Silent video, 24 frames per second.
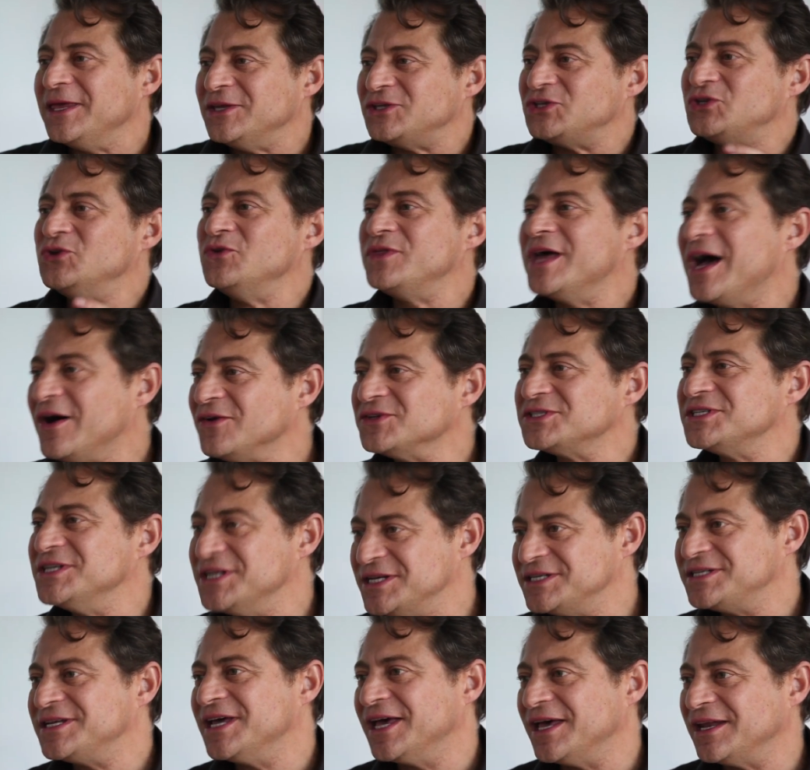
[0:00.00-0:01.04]
In
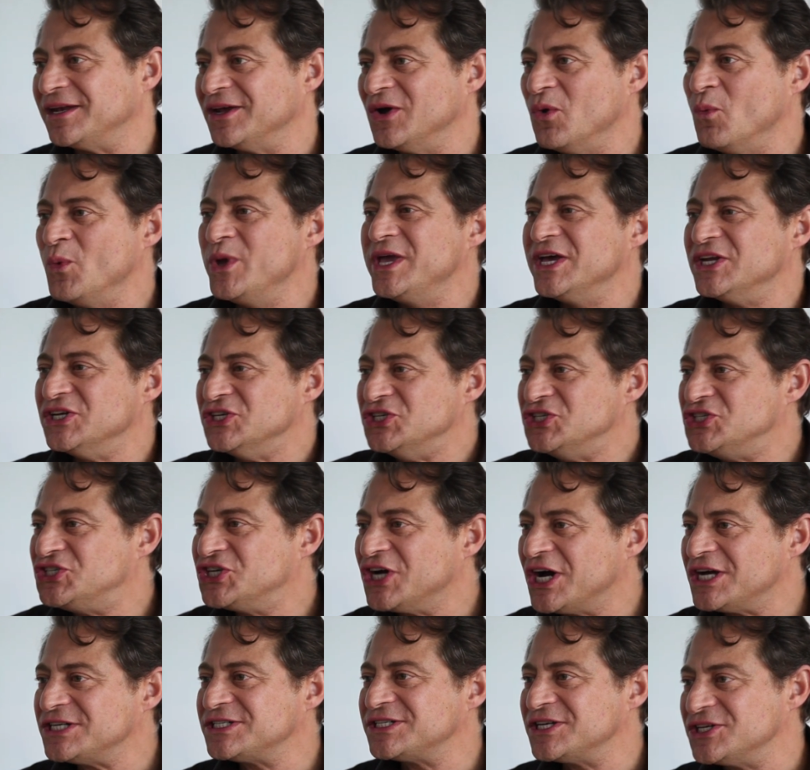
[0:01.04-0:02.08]
2010, we had
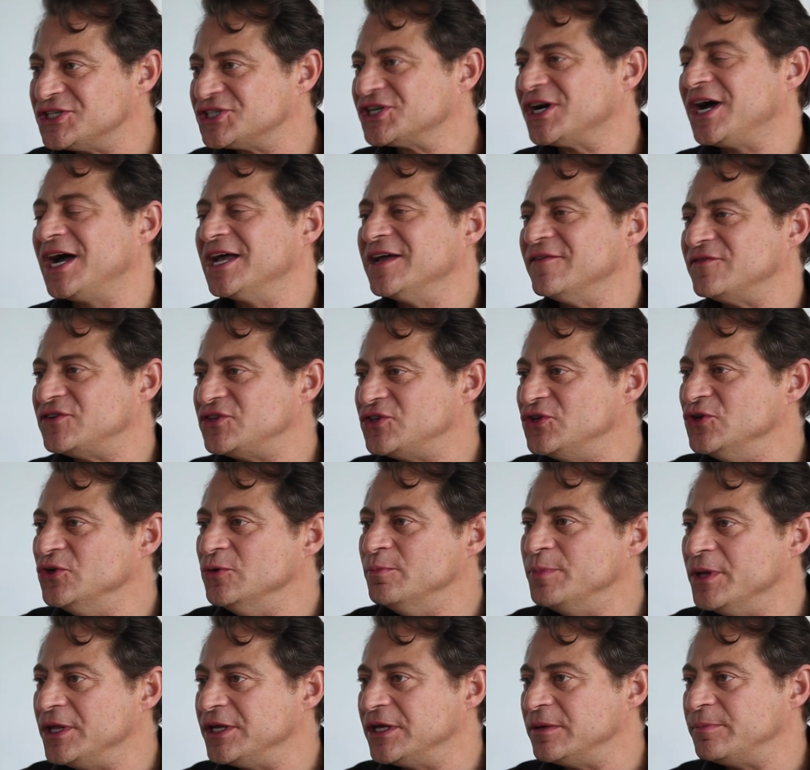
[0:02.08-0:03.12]
just shy of 2
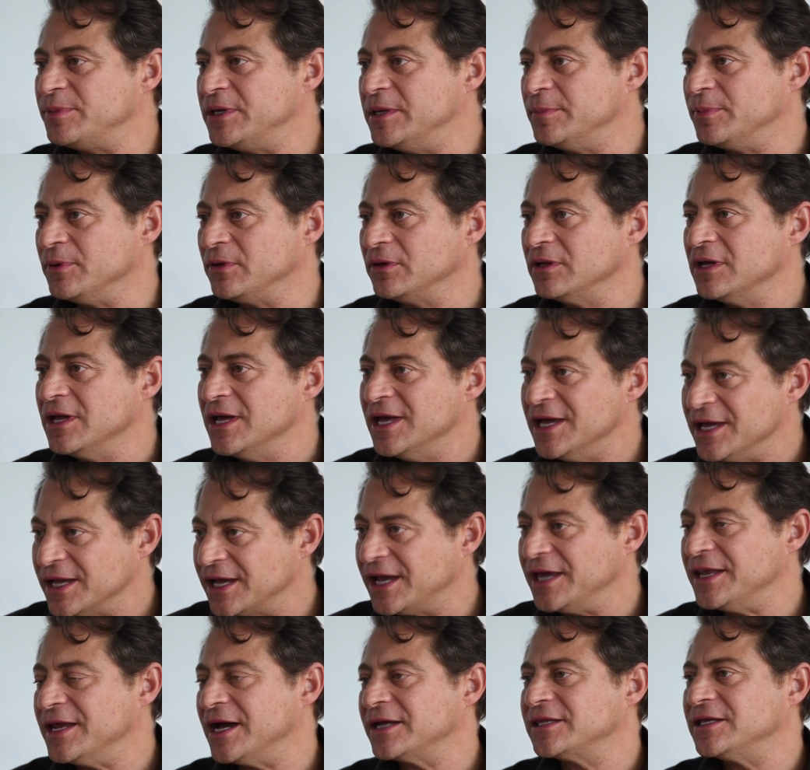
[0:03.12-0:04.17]
billion people
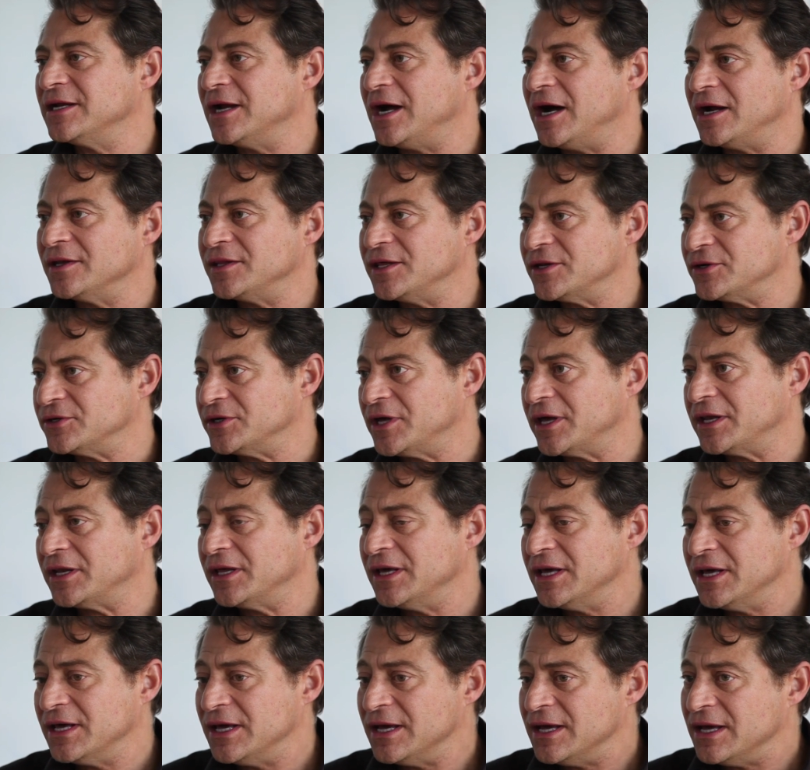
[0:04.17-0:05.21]
connected on the internet.
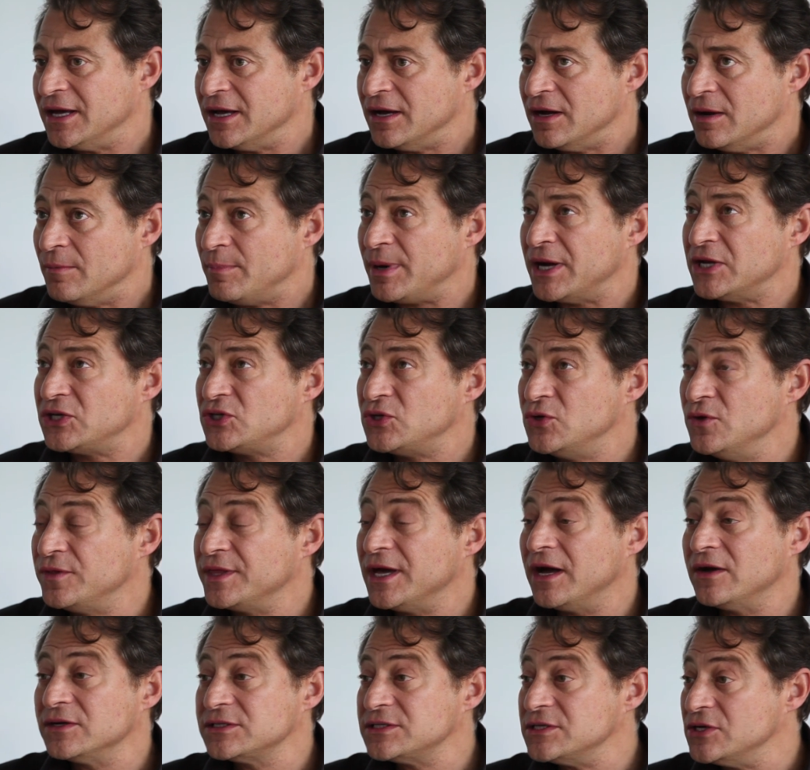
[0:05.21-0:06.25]
By
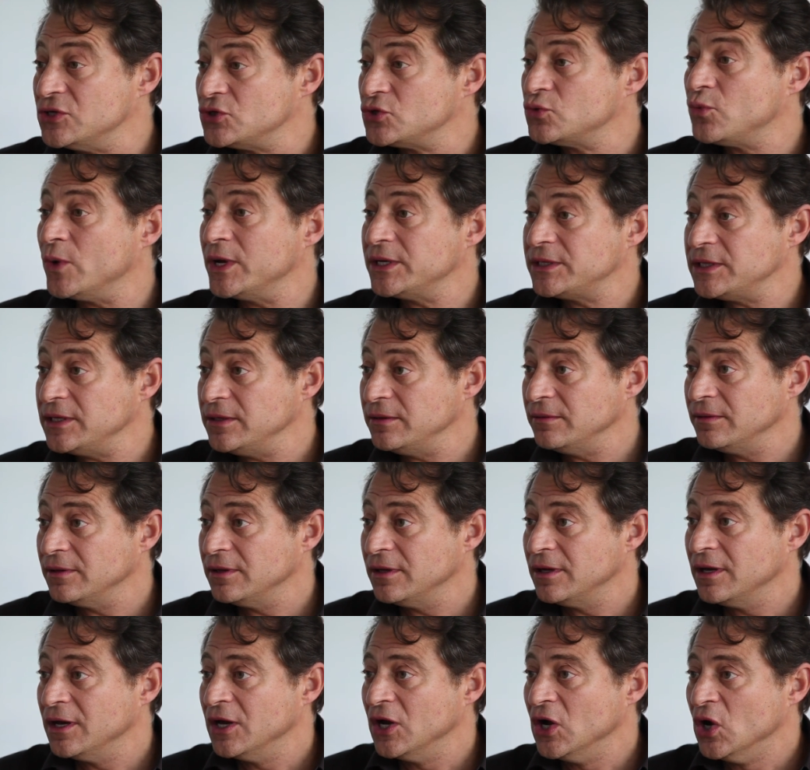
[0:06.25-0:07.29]
2020,
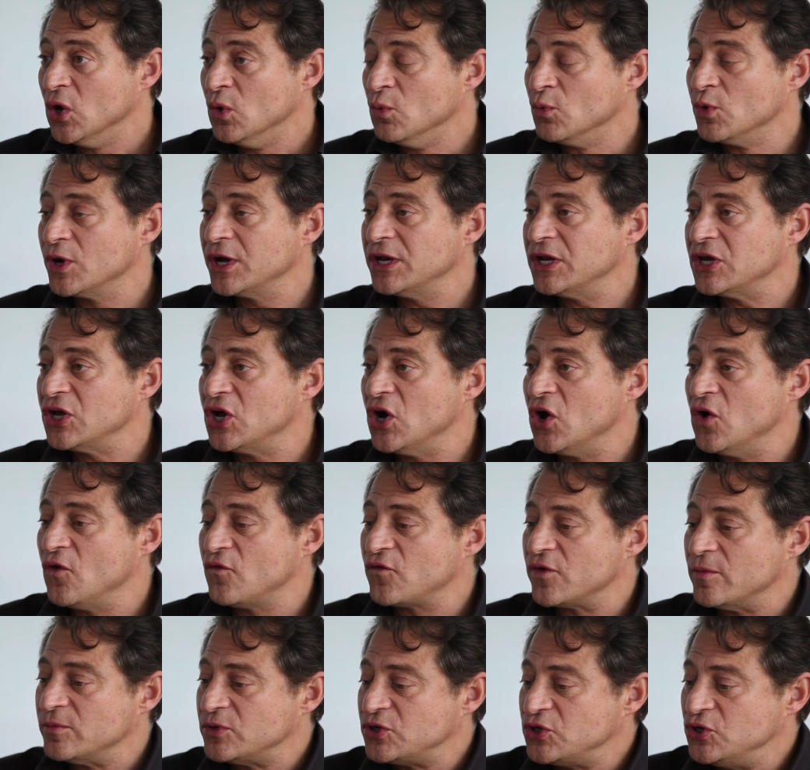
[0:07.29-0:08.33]
we're going to go
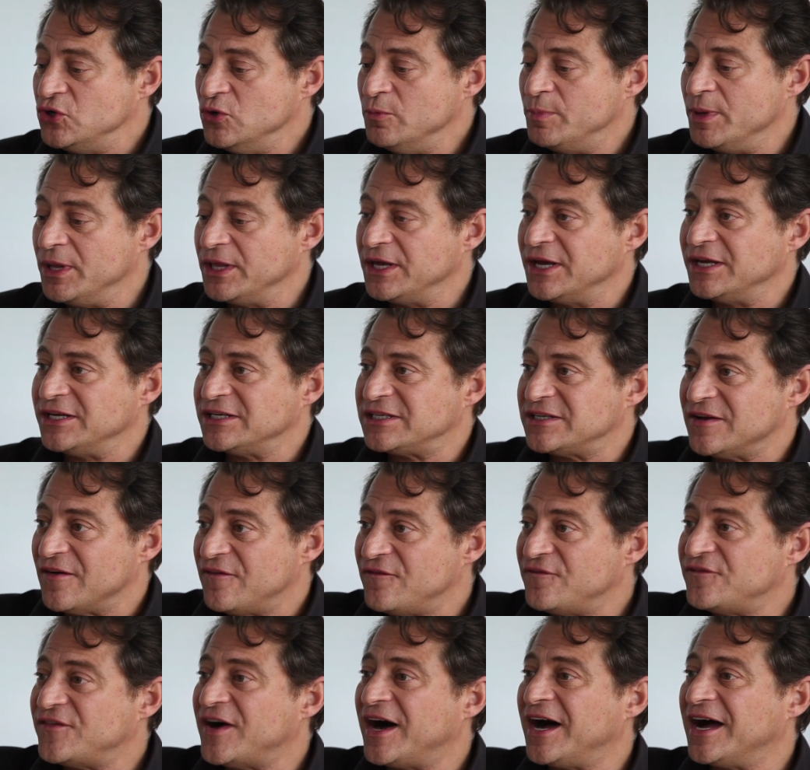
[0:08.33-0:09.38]
from 2 billion to
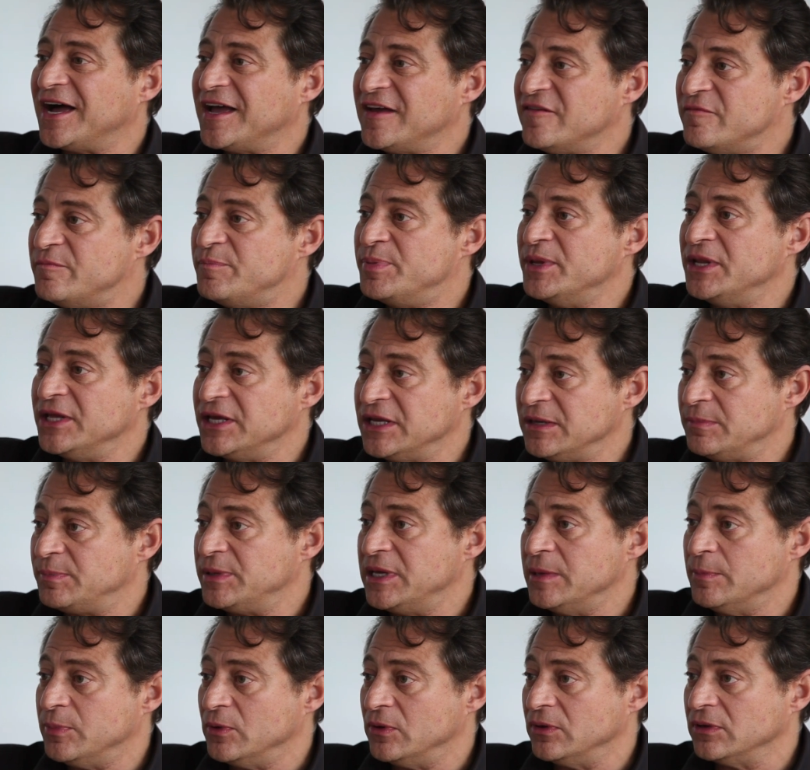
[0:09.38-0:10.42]
5 billion
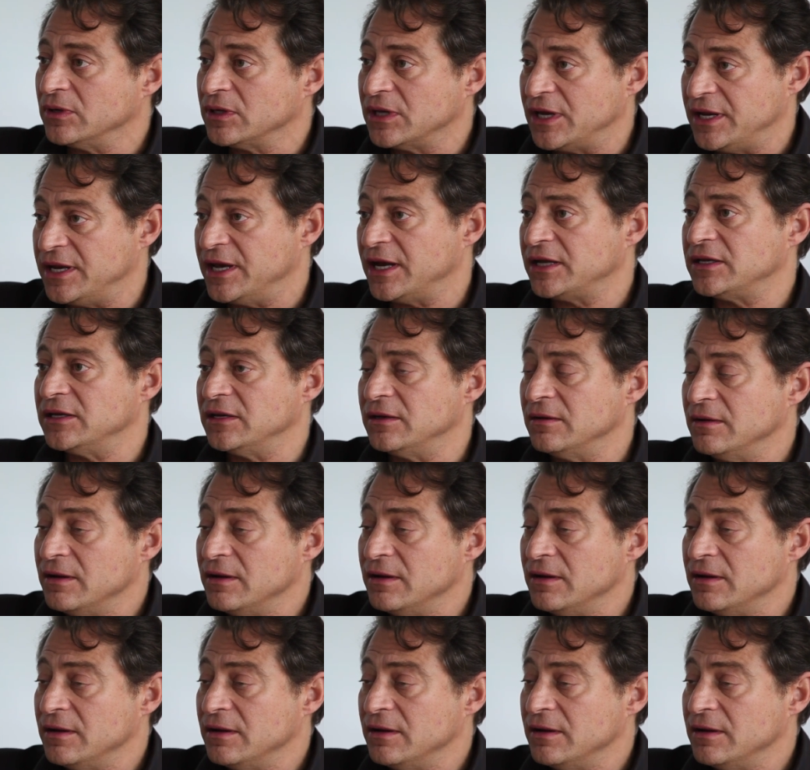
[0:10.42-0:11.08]
people connected.